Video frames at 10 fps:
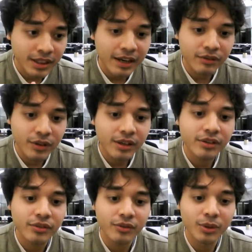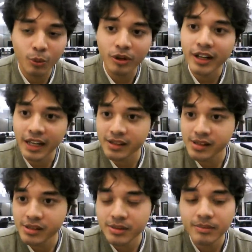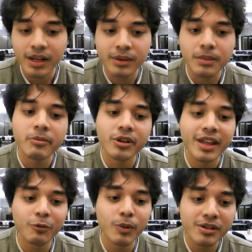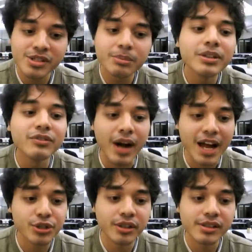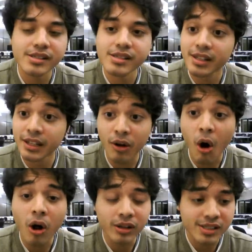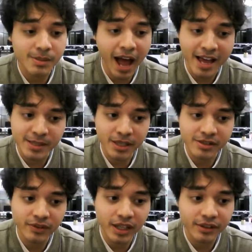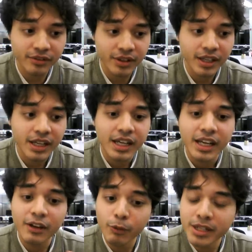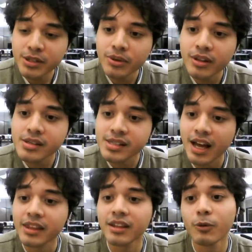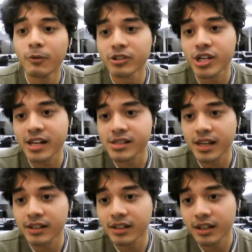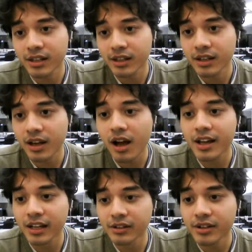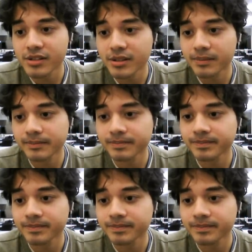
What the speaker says: get rid of the word atheism and remember that we are simply rationalists in all aspects of life. If we do this, I think we will transcend ignorance.